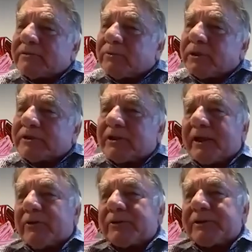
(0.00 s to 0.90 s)
what a
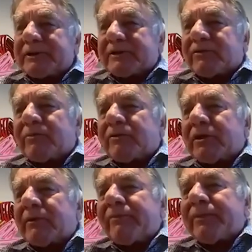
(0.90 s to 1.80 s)
cycle is, from
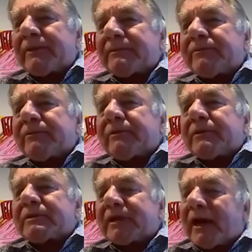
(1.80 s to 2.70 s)
the
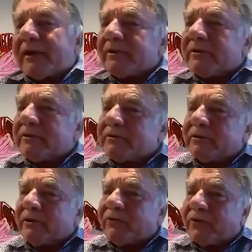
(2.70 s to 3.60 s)
start to
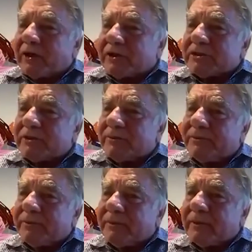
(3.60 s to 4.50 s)
the finish.
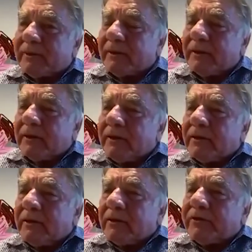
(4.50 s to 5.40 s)

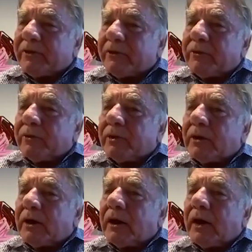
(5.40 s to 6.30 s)
So
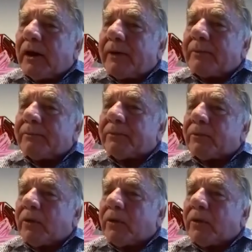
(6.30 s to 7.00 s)
I'll